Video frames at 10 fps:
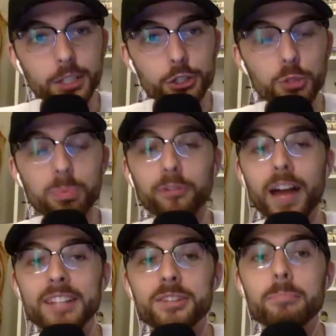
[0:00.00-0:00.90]
to
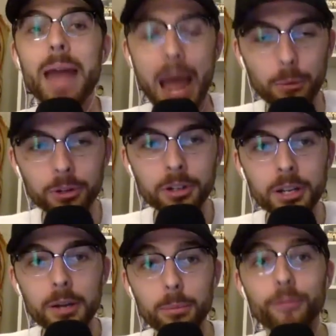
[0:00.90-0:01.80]
provide some power,
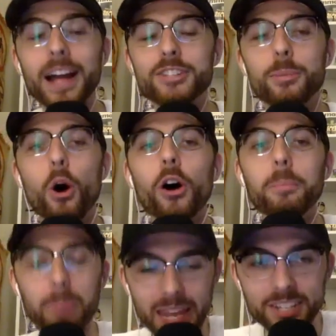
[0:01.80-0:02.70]
provide some
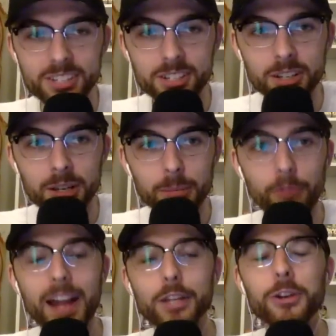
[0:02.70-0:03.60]
on base,
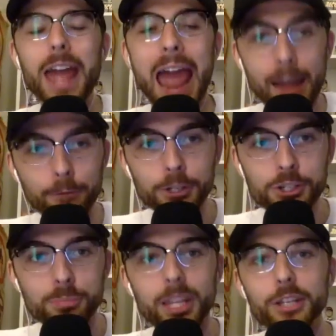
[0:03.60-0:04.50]
provide a good
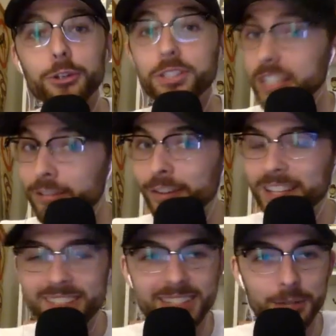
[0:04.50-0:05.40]
average, play good
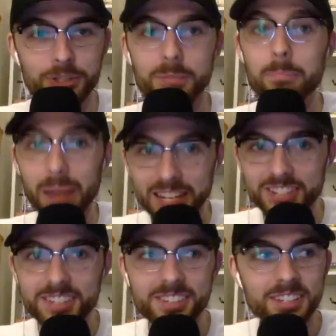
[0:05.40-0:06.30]
defense, steal some
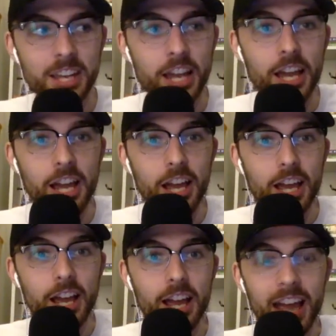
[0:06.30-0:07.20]
bases.
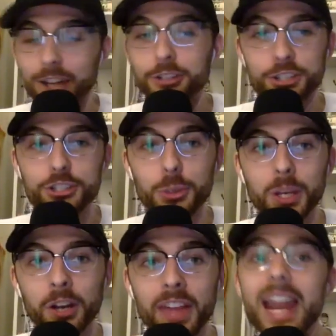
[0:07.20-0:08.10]
Henderson's
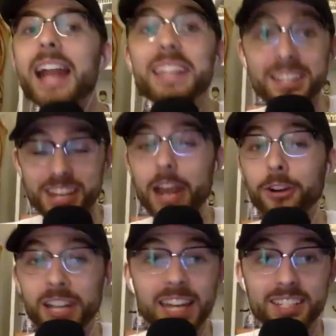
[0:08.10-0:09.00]
doing all that. And yes,
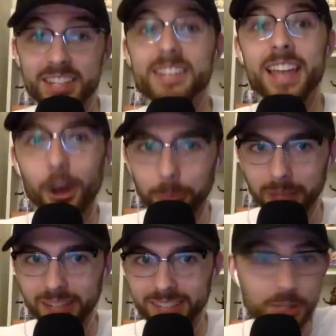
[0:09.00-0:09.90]
Aaron Hicks is
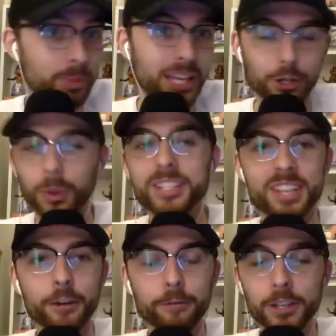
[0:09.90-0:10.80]
helping that he's playing a great
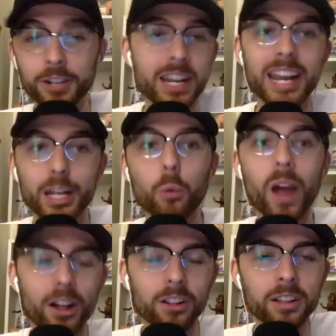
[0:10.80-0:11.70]
center field and hitting
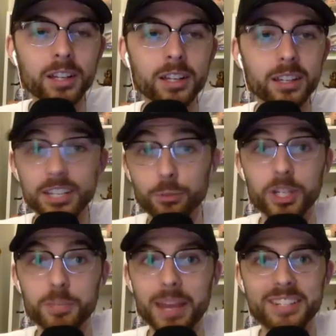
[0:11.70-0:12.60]
well. He's
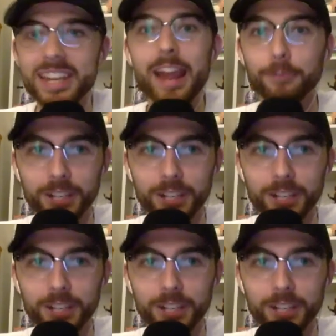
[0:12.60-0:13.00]
reached base in every